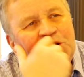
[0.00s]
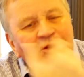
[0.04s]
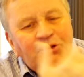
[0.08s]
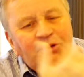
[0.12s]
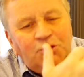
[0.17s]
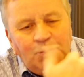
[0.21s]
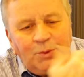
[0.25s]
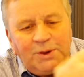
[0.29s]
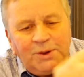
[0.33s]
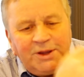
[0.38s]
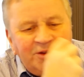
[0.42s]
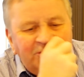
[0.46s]

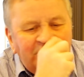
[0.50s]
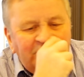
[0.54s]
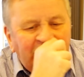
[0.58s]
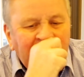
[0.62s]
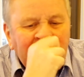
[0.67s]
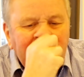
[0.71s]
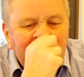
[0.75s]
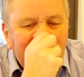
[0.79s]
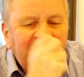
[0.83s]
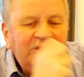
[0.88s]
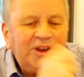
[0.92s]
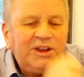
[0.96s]
Do we
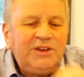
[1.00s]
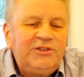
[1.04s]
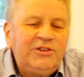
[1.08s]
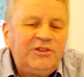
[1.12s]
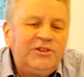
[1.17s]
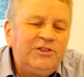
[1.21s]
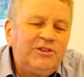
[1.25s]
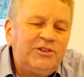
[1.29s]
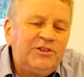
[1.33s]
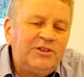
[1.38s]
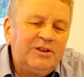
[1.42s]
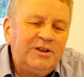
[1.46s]
see
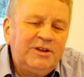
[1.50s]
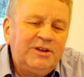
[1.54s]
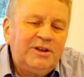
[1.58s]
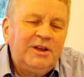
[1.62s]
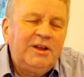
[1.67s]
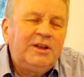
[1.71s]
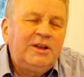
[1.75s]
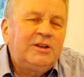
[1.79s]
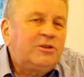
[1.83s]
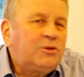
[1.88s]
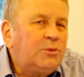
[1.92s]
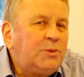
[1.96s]
Jesus?
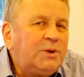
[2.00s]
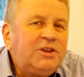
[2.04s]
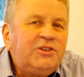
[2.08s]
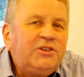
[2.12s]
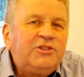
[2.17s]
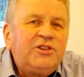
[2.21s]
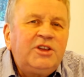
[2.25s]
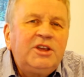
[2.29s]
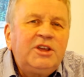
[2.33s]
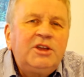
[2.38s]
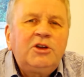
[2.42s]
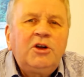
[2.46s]
Do we
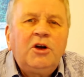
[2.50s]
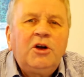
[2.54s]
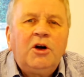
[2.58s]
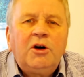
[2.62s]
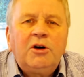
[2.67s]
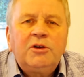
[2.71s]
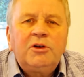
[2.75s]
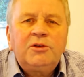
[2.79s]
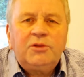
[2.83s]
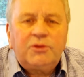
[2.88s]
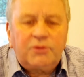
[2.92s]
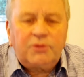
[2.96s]
see
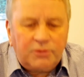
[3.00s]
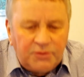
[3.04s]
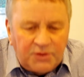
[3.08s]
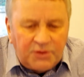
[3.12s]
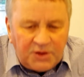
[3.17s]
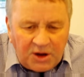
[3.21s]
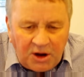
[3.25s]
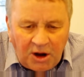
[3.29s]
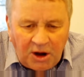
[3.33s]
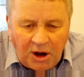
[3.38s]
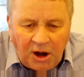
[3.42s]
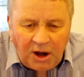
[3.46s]
God through
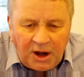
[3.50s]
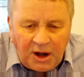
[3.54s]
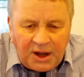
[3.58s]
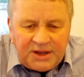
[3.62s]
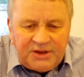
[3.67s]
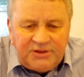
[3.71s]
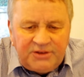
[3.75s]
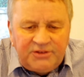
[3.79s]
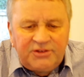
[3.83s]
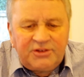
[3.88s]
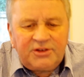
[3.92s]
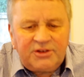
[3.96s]
the
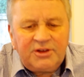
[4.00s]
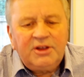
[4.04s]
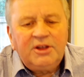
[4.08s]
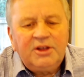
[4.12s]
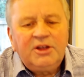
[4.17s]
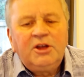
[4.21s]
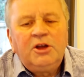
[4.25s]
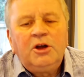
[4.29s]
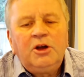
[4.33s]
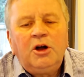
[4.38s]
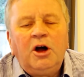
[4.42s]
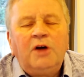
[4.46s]
eyes
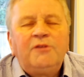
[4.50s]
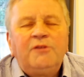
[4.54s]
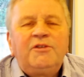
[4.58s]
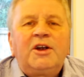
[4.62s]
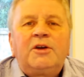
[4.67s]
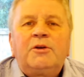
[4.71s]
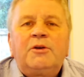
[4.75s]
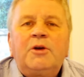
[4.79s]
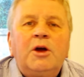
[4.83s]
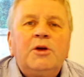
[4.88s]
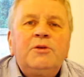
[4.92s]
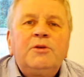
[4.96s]
of
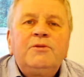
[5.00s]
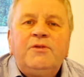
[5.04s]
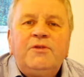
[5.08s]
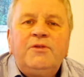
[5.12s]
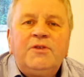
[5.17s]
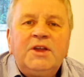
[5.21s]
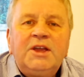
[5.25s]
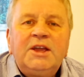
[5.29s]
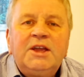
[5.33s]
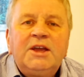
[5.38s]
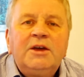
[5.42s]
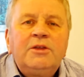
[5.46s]
our own
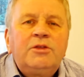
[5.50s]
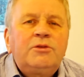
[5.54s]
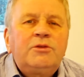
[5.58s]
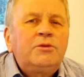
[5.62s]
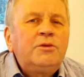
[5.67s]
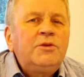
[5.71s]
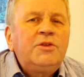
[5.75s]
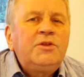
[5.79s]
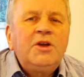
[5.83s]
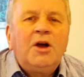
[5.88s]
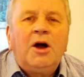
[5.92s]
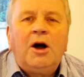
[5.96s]
fear,
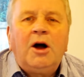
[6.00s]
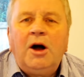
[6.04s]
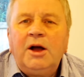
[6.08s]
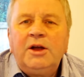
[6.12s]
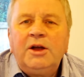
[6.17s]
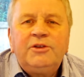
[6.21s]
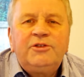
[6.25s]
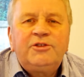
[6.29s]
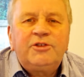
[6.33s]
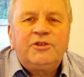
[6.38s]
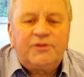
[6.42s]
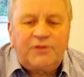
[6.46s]
through the
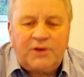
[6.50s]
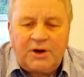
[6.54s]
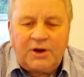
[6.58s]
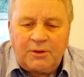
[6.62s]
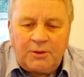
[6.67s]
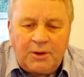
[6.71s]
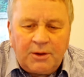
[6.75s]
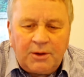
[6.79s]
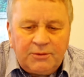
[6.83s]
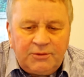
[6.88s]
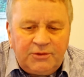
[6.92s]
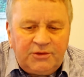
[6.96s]
eyes of
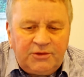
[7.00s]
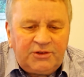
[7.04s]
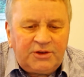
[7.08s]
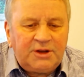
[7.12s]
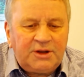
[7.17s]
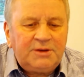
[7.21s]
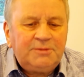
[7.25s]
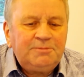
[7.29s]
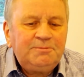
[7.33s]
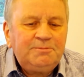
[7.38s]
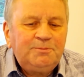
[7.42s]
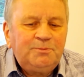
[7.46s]
our own
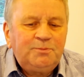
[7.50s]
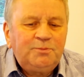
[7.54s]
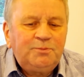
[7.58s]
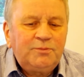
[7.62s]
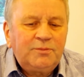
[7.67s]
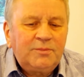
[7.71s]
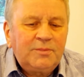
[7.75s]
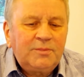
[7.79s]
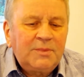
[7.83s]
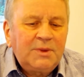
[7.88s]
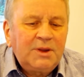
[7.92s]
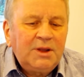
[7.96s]
sin?
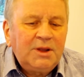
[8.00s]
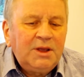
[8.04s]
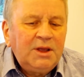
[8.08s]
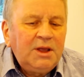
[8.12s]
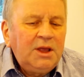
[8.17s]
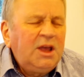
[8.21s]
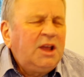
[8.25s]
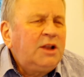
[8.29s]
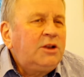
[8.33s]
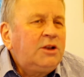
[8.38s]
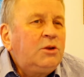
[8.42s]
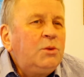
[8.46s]

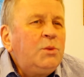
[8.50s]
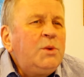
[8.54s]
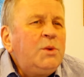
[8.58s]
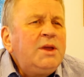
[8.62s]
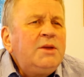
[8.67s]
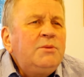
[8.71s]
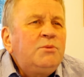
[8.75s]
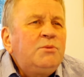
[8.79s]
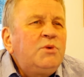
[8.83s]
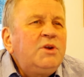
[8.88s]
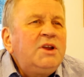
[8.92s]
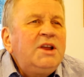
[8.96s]
Do
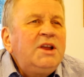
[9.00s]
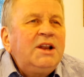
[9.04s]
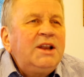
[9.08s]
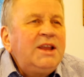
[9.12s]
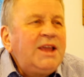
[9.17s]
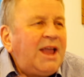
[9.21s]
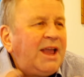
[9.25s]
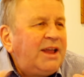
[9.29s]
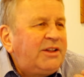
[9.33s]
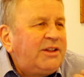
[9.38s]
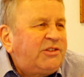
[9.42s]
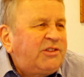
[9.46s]
we
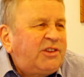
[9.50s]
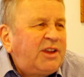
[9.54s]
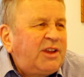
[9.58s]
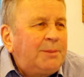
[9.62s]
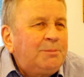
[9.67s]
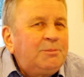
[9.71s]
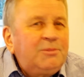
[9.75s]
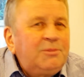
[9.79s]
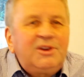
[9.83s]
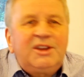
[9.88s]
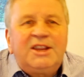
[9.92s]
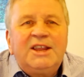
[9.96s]
really at
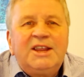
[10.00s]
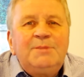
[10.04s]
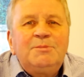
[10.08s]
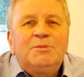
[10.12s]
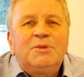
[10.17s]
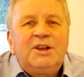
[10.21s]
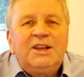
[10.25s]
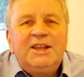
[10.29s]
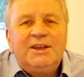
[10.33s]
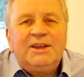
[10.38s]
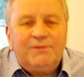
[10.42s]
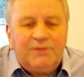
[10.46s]
some deep
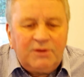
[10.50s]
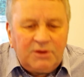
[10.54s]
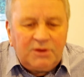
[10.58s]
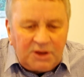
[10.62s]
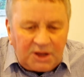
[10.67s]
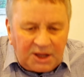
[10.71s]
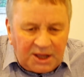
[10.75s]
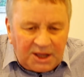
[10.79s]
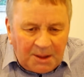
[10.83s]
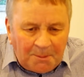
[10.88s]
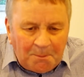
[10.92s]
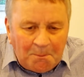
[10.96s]

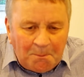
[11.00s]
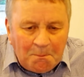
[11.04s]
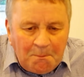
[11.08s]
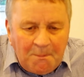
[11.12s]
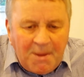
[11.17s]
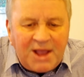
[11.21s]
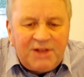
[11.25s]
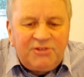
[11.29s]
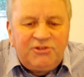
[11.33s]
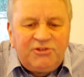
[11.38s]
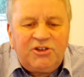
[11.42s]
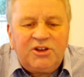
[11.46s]
level
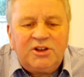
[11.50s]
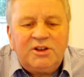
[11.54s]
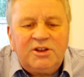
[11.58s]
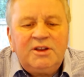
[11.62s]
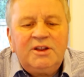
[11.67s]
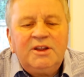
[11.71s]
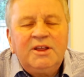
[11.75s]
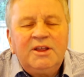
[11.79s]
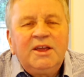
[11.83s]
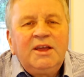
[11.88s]
imagine